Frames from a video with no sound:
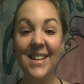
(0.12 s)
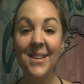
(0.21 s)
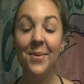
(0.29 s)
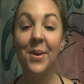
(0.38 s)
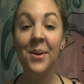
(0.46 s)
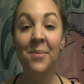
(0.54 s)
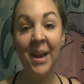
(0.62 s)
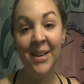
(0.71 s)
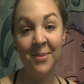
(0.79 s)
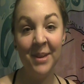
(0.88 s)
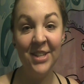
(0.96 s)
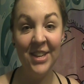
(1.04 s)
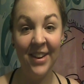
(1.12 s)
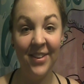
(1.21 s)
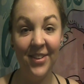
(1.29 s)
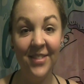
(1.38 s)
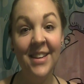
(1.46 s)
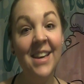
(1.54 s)
welcome back to my
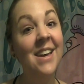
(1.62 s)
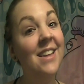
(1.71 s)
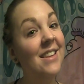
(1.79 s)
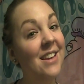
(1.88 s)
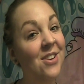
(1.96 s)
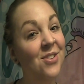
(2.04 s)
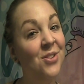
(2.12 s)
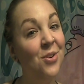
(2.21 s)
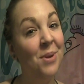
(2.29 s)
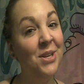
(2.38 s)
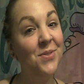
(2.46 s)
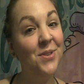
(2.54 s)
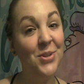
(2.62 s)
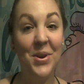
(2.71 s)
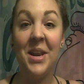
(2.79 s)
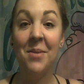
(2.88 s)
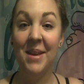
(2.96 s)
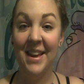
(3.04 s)
channel. Thank you so much for
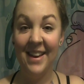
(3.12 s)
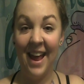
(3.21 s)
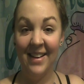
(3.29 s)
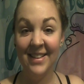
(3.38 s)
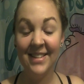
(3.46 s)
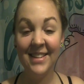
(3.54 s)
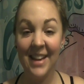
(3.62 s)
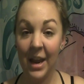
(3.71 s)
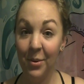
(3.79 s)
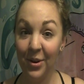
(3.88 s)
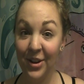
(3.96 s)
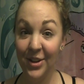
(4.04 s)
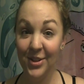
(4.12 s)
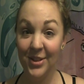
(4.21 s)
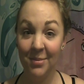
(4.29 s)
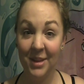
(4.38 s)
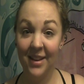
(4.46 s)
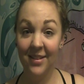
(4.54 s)
joining me again. Today we're going to do
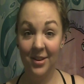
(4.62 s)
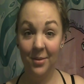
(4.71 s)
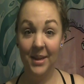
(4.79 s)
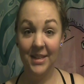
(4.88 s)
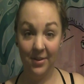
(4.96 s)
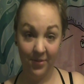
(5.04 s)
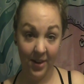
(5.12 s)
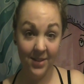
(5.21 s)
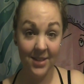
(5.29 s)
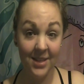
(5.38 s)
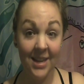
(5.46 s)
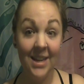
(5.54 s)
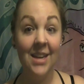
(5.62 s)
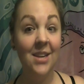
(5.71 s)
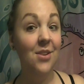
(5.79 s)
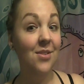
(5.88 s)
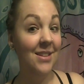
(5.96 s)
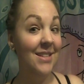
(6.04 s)
something a little bit different.
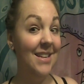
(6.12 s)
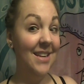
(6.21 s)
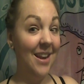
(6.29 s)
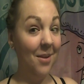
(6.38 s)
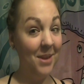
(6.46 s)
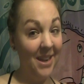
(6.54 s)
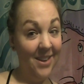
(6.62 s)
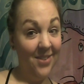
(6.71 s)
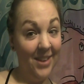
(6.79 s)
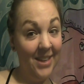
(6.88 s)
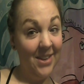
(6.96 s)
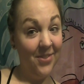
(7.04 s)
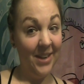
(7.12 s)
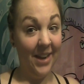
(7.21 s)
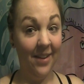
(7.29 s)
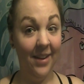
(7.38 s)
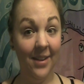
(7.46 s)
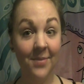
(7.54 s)
You can see that I'm kind of in a different
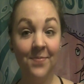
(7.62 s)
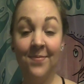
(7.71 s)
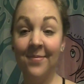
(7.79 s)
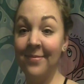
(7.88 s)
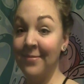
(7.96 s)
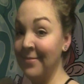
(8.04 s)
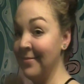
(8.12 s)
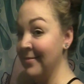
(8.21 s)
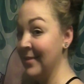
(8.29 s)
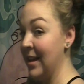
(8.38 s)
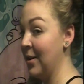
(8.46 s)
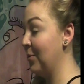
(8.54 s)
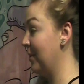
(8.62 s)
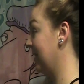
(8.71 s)
area with